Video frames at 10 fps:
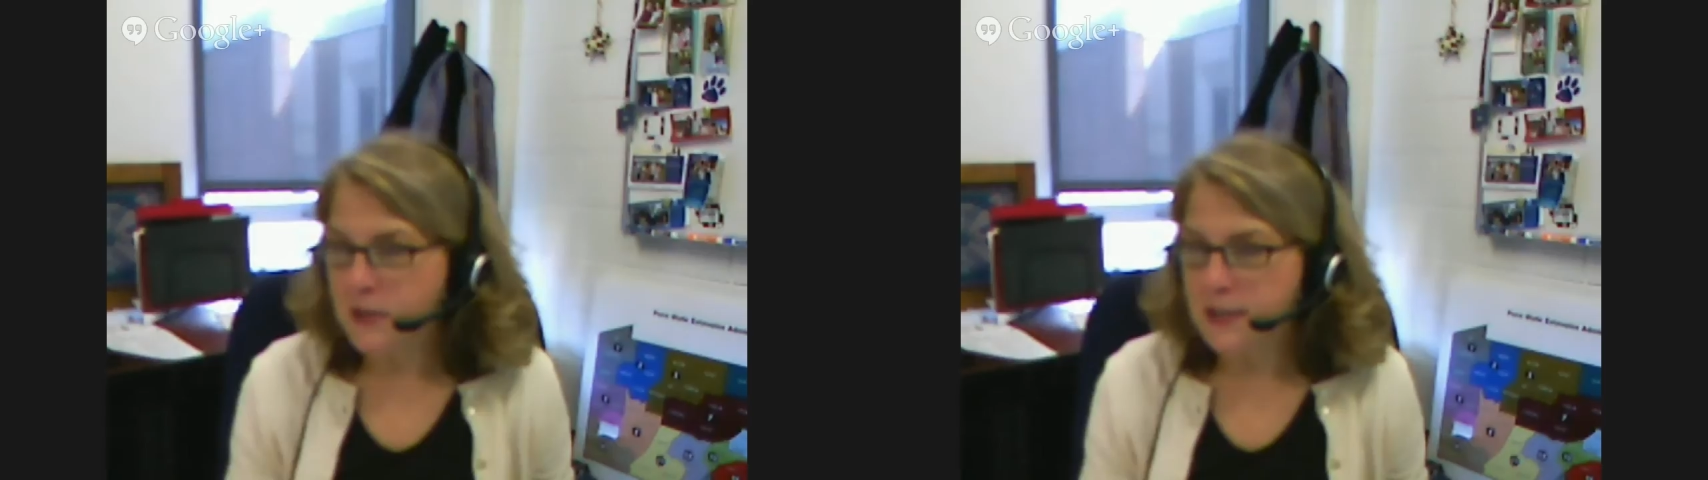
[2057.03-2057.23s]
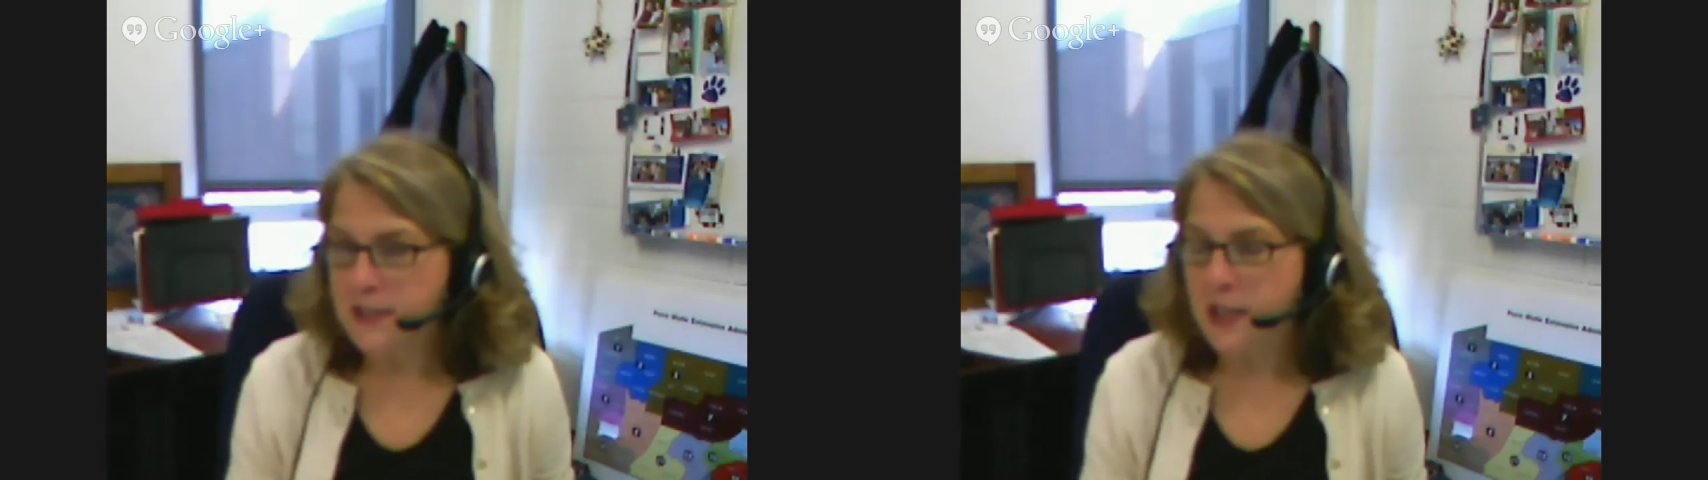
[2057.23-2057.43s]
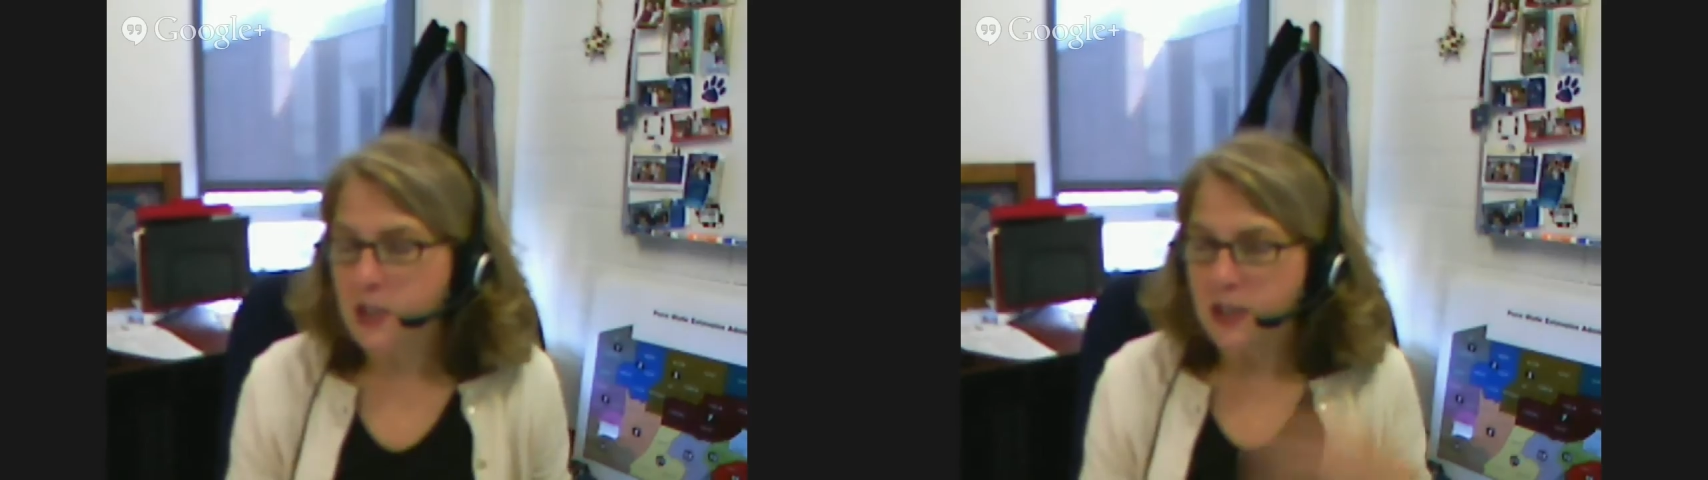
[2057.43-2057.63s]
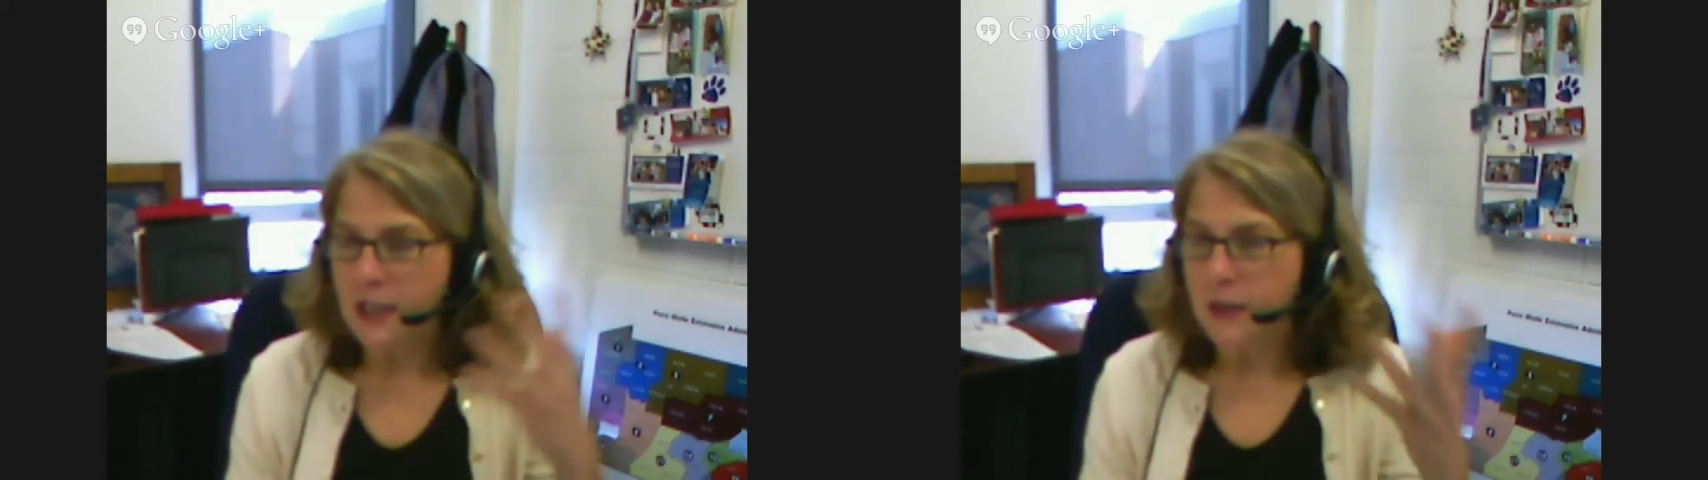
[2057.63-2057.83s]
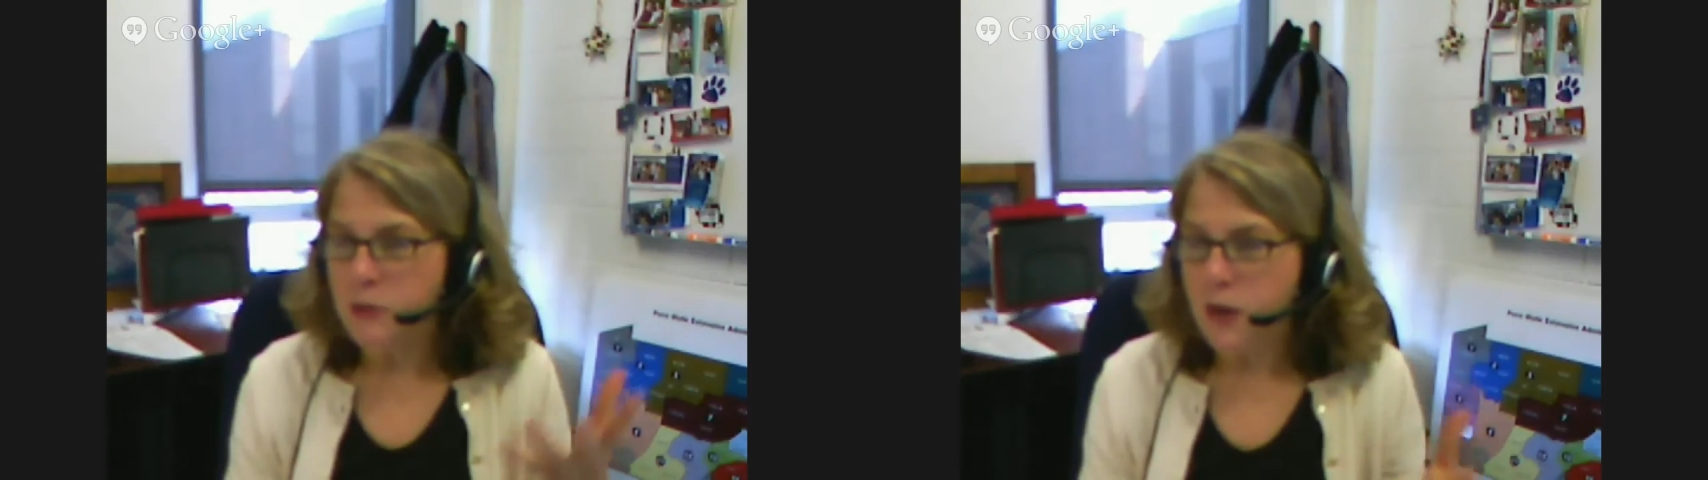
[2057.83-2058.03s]
in a session, it
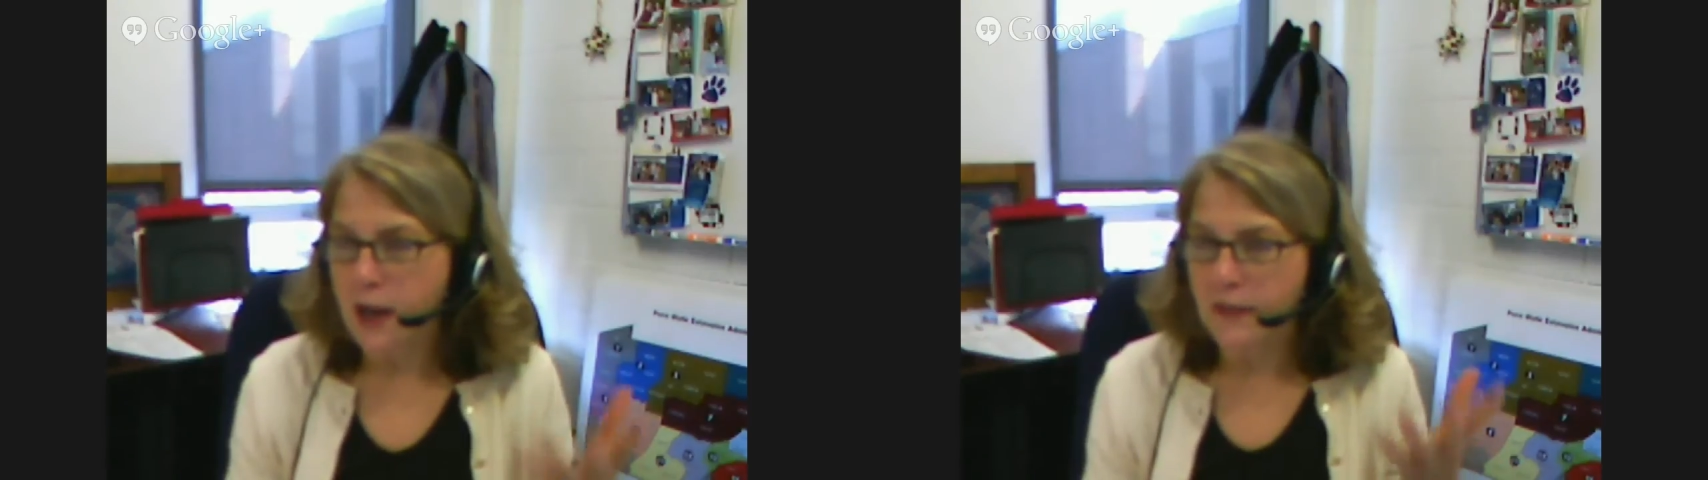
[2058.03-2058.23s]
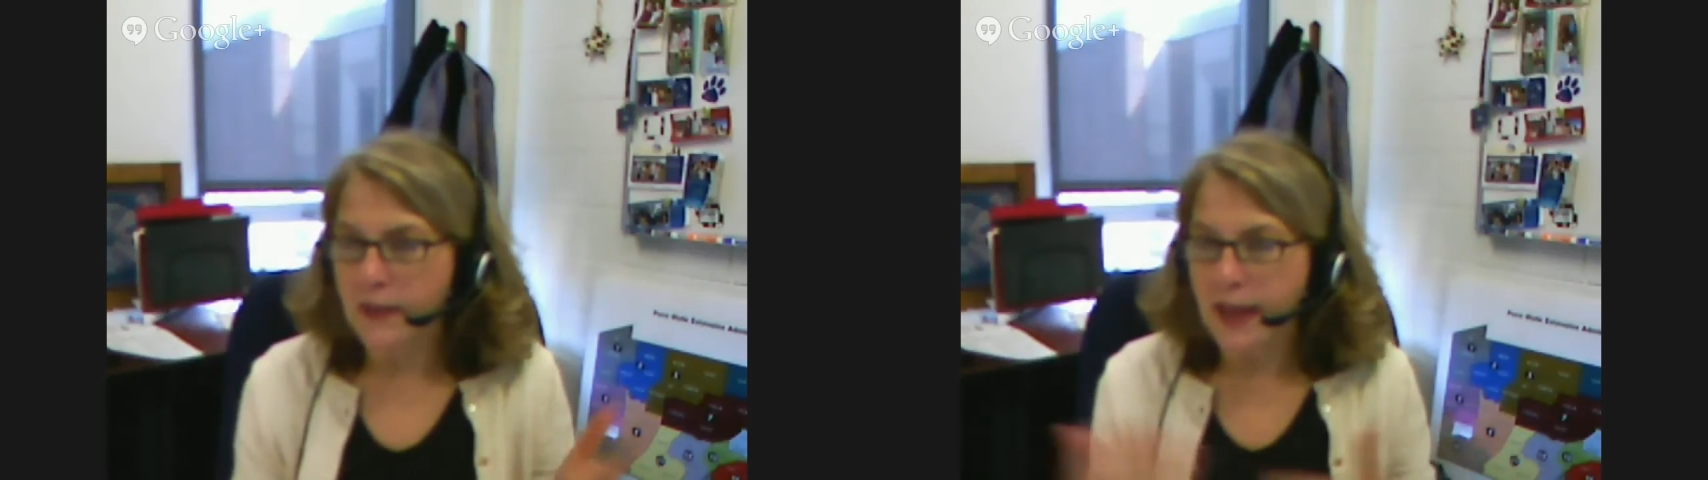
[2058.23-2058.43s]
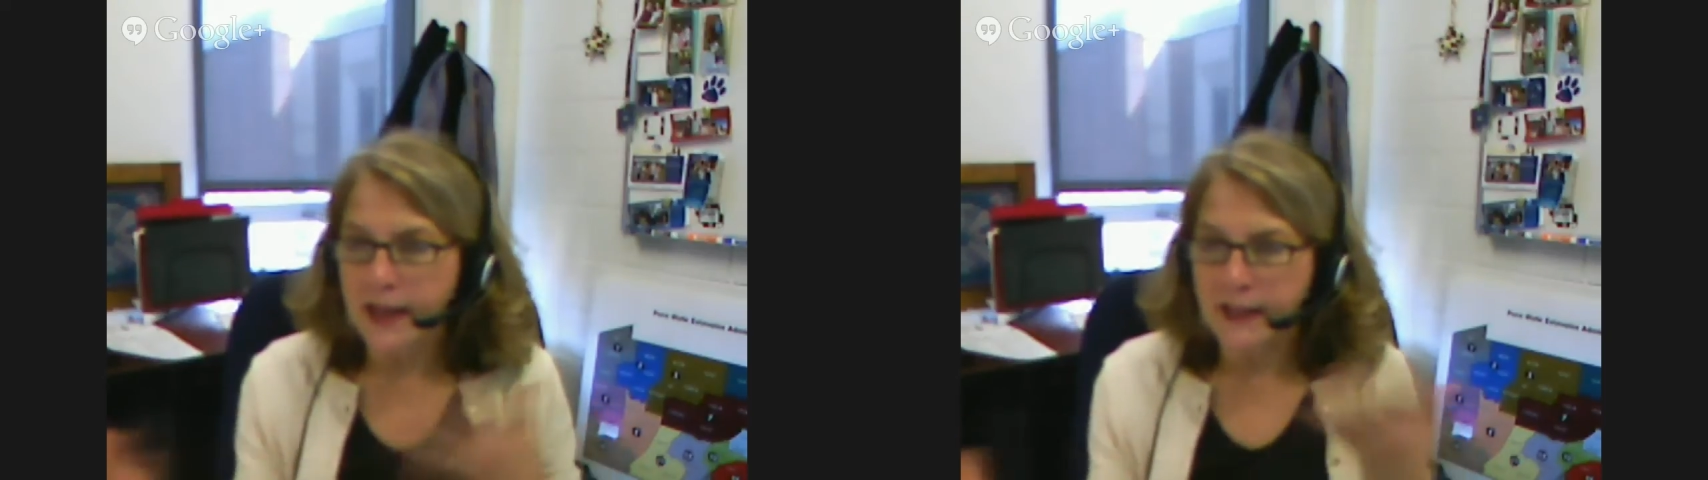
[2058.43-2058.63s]
keeps track of that.